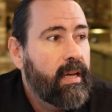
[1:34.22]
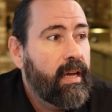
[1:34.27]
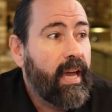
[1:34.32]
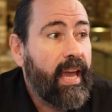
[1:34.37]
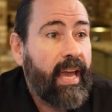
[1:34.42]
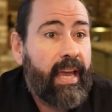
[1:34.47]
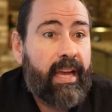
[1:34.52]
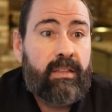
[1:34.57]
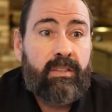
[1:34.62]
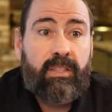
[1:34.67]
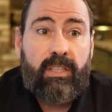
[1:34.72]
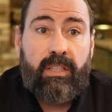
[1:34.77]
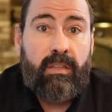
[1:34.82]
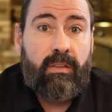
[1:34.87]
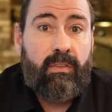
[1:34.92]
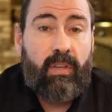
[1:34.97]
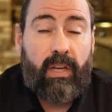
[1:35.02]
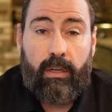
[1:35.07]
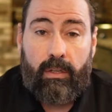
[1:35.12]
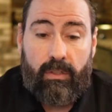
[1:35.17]
And
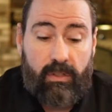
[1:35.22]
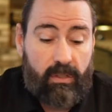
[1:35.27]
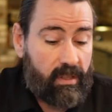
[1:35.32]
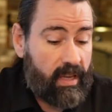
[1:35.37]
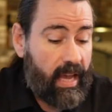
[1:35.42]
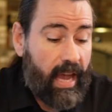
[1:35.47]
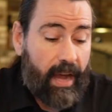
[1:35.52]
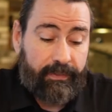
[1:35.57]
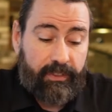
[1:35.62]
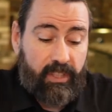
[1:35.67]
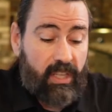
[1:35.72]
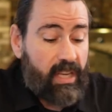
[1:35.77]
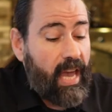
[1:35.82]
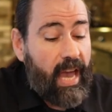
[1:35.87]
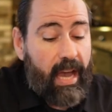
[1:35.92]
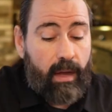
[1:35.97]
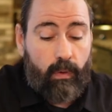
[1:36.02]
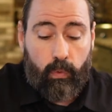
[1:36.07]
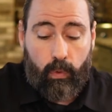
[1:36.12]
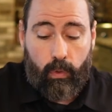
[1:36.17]
there's
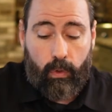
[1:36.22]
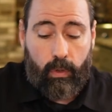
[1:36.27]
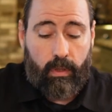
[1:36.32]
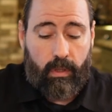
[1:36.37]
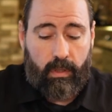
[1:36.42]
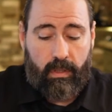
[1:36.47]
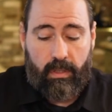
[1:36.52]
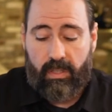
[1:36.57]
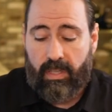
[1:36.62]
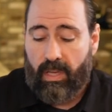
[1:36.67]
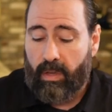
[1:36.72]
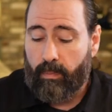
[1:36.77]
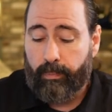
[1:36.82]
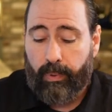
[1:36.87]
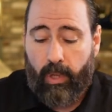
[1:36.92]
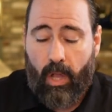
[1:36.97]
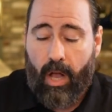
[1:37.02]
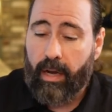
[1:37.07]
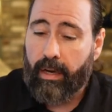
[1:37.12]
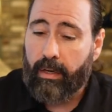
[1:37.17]
FDA rules and
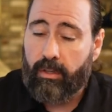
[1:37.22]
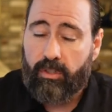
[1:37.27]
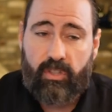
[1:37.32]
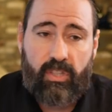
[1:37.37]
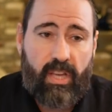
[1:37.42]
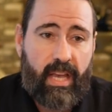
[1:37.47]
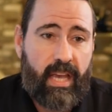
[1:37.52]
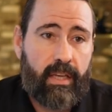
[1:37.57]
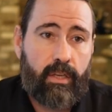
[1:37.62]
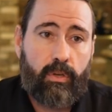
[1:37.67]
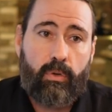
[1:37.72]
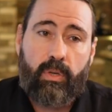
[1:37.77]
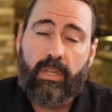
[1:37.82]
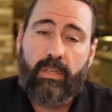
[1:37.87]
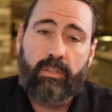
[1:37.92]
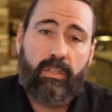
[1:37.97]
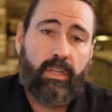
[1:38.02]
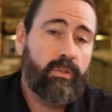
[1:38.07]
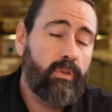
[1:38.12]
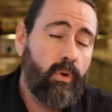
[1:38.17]
bloggers saying you
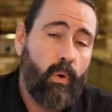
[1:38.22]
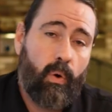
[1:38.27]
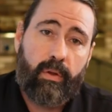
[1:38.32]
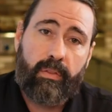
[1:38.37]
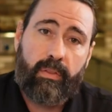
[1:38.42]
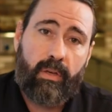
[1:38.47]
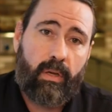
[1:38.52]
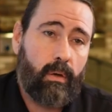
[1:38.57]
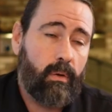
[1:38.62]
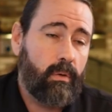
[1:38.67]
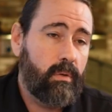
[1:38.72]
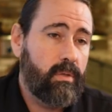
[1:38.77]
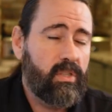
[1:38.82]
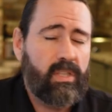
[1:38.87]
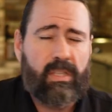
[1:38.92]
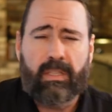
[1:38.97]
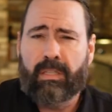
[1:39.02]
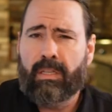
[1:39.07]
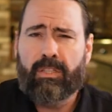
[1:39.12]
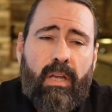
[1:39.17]
can ignore those
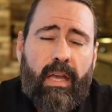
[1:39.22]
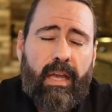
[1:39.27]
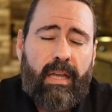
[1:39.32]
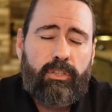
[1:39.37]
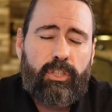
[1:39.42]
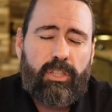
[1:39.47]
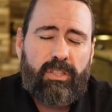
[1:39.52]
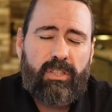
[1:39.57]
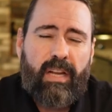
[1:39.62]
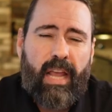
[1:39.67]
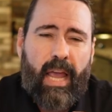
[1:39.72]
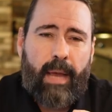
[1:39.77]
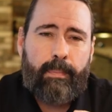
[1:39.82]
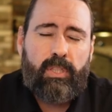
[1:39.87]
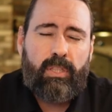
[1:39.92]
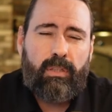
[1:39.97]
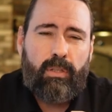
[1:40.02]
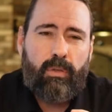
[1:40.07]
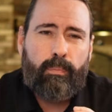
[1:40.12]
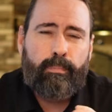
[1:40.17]
and just an
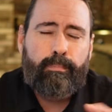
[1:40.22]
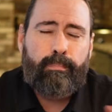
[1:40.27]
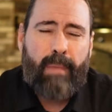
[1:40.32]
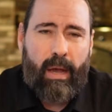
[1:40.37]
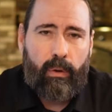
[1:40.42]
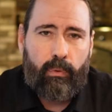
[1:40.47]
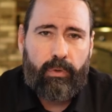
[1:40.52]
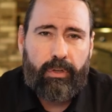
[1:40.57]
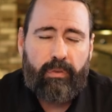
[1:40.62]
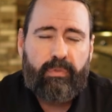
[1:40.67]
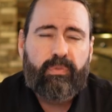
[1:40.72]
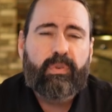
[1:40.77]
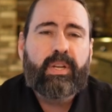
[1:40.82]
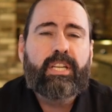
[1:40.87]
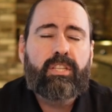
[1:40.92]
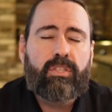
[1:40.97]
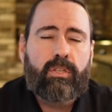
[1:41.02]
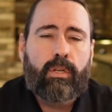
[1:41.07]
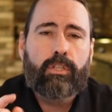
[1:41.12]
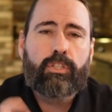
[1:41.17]
absolute mountain of
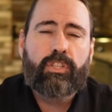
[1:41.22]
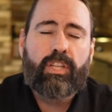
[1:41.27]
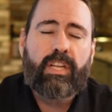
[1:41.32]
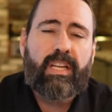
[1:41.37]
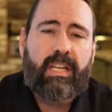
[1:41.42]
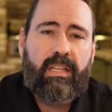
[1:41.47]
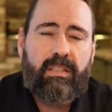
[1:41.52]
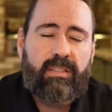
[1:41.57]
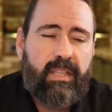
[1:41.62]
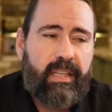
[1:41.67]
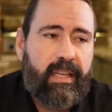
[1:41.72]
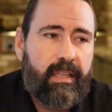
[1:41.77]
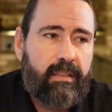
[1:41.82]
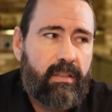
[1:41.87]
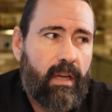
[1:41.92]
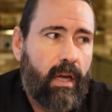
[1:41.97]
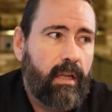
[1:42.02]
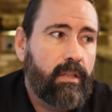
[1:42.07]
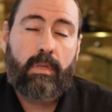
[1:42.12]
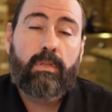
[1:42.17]
research that needs to get
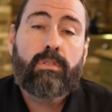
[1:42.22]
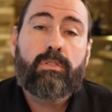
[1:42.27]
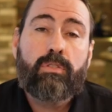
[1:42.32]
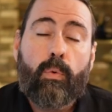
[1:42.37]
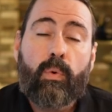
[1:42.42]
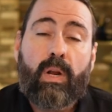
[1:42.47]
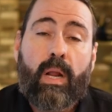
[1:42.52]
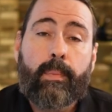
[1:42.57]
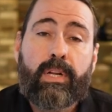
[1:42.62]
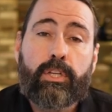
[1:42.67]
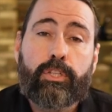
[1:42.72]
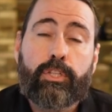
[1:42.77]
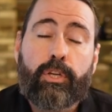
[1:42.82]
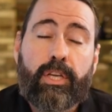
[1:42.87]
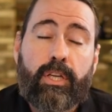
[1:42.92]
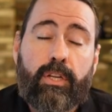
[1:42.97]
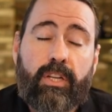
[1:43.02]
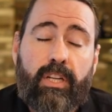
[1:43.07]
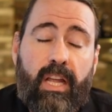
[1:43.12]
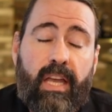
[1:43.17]
done. So what I'm going to show
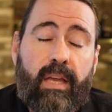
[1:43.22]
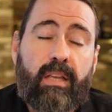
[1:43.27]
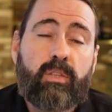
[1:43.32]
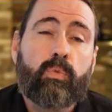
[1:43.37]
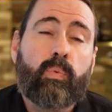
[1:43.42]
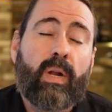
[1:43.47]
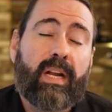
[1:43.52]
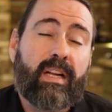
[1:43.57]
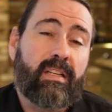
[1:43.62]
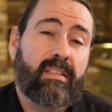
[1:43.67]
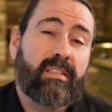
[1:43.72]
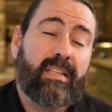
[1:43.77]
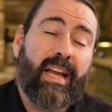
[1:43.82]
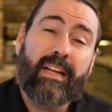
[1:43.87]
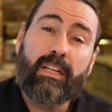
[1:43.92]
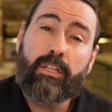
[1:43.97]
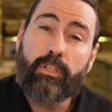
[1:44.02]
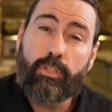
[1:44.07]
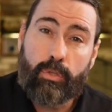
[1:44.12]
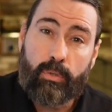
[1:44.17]
you today is what I
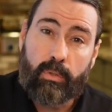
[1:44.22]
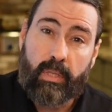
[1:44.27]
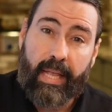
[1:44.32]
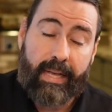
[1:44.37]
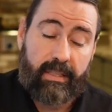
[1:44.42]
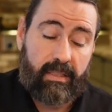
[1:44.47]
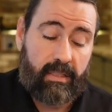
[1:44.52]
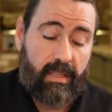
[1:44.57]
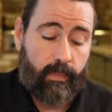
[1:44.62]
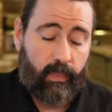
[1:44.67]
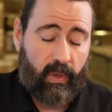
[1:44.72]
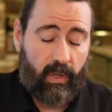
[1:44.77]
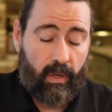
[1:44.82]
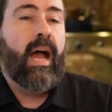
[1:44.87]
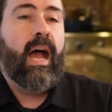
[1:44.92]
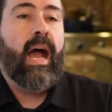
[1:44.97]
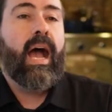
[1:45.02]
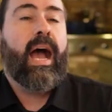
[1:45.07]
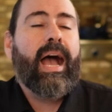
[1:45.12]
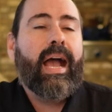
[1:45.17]
decided to do last summer.
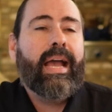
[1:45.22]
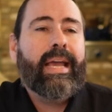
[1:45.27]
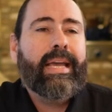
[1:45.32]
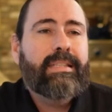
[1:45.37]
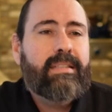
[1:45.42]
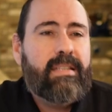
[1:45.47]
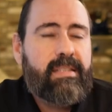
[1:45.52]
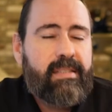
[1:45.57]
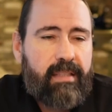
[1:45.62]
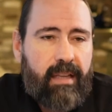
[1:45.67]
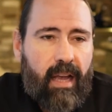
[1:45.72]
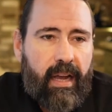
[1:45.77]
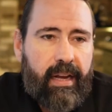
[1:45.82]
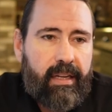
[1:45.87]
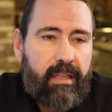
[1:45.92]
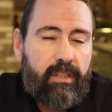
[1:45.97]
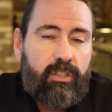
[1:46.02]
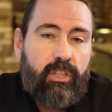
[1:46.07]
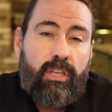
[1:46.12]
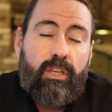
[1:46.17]
I
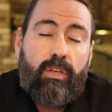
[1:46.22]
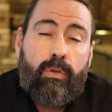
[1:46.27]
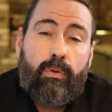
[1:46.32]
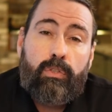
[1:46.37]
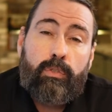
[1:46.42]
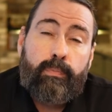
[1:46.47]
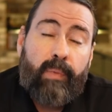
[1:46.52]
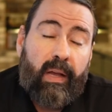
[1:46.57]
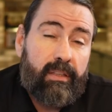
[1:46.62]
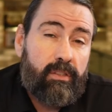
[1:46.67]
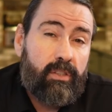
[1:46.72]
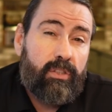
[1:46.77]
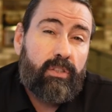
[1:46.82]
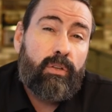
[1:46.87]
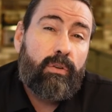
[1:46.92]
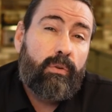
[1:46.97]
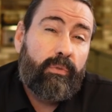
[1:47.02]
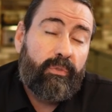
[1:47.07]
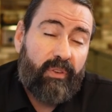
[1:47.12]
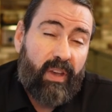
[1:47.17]
decided to use my
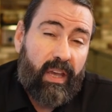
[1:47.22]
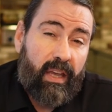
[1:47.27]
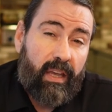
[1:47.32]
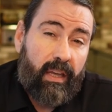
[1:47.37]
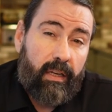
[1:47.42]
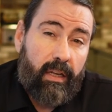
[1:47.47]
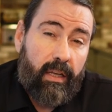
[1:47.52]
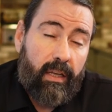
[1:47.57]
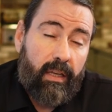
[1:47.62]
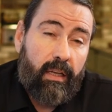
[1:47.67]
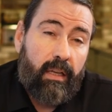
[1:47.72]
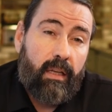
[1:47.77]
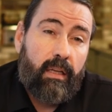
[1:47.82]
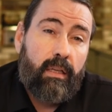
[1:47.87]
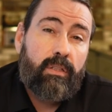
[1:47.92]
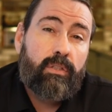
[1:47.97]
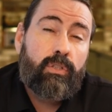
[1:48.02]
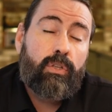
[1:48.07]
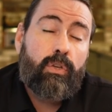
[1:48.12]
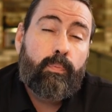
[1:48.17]
sous vide
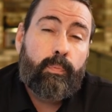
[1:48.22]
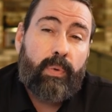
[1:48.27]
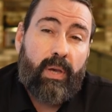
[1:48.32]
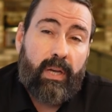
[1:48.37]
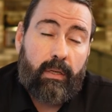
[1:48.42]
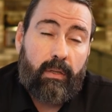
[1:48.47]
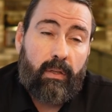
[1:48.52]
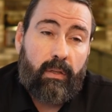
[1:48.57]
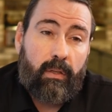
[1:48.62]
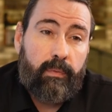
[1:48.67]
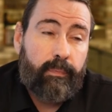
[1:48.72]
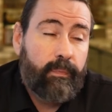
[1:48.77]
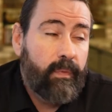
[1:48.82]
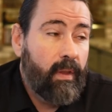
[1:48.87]
to pickle.